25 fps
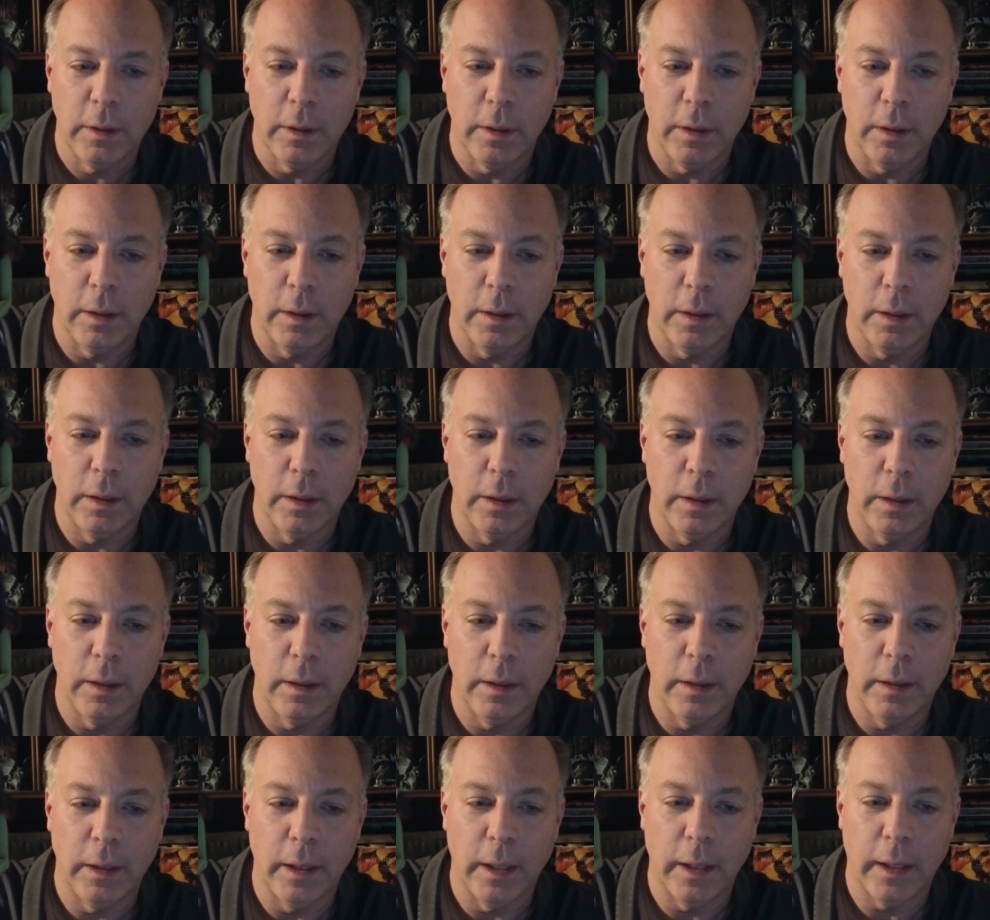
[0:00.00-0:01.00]
uh,
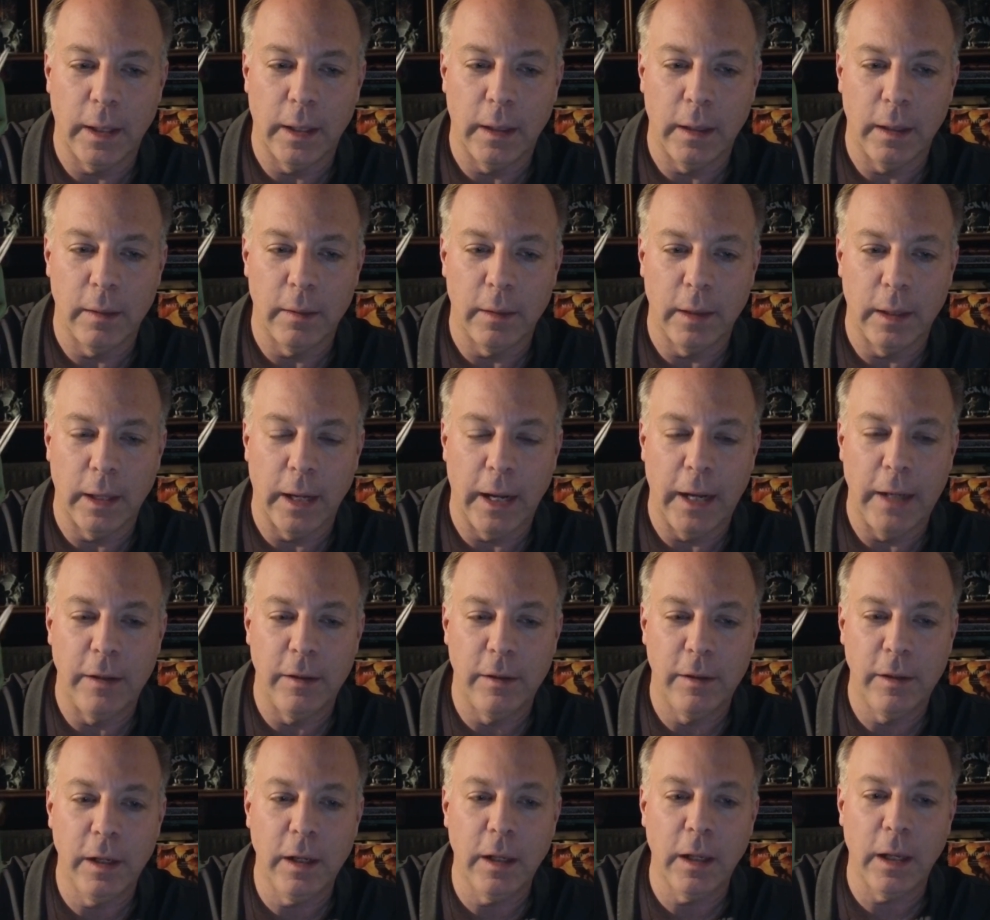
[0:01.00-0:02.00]
and that kind of thing. I
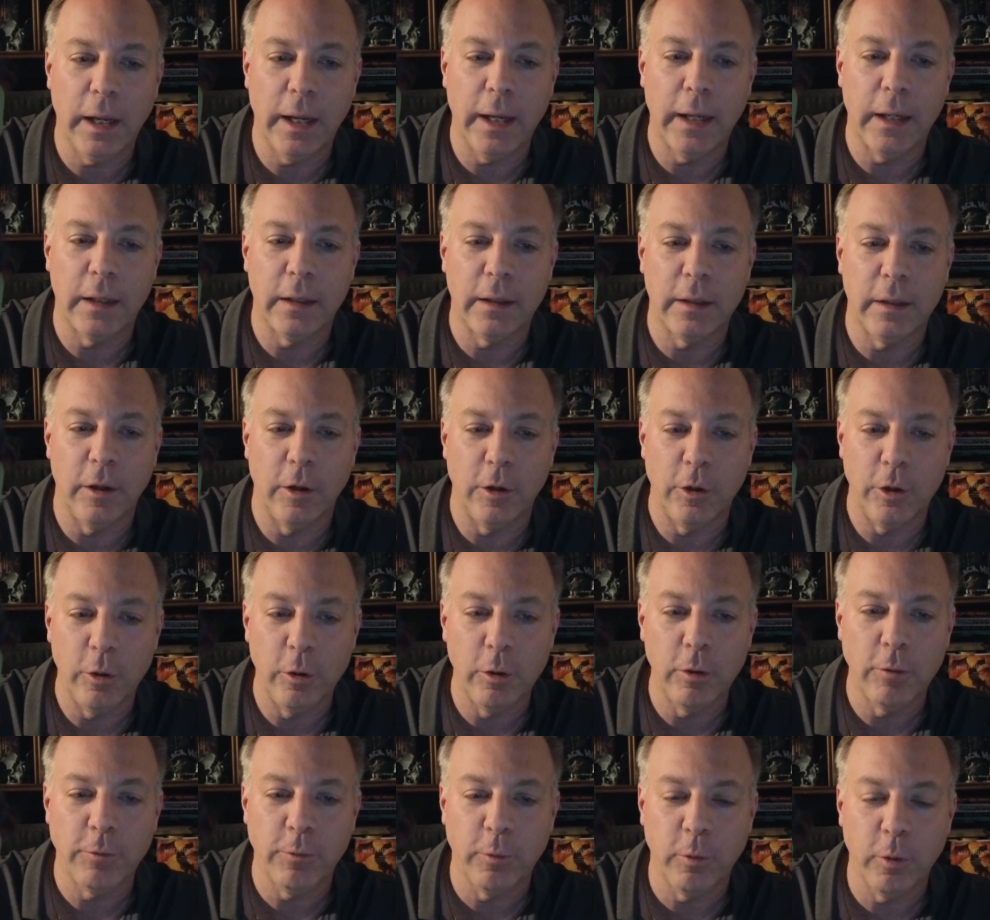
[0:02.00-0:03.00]
did like their
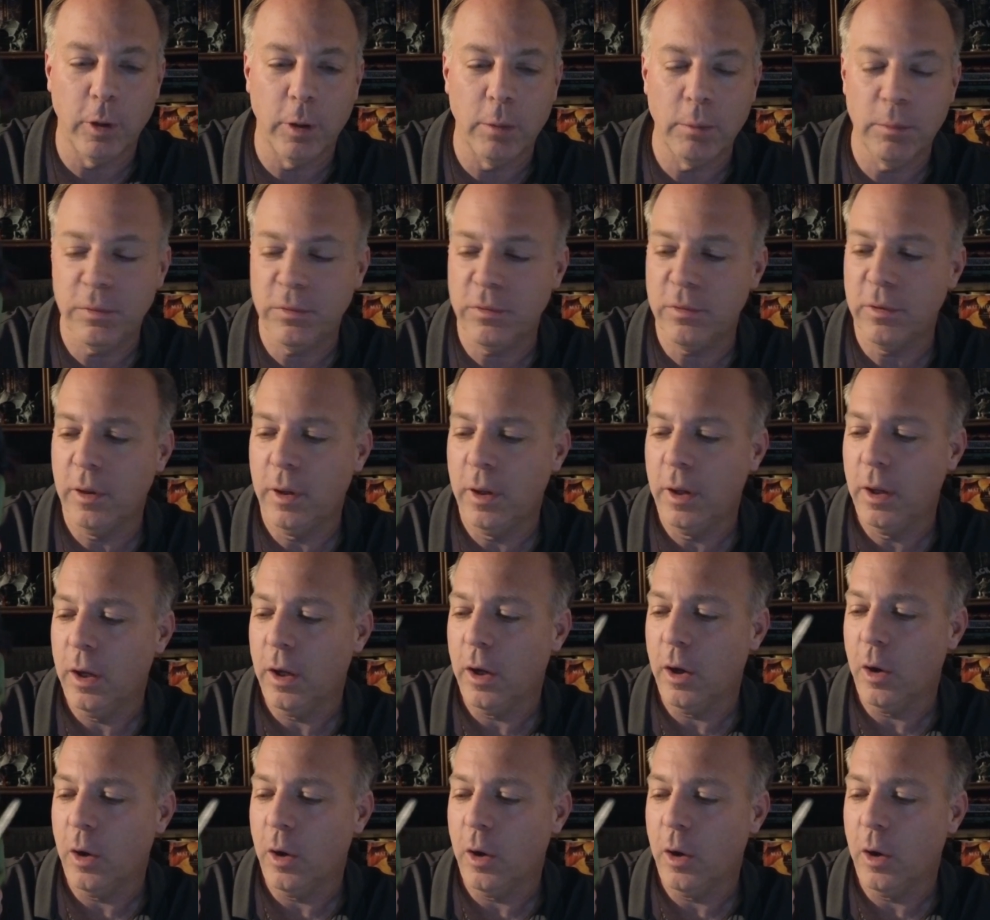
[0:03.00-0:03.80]
uniforms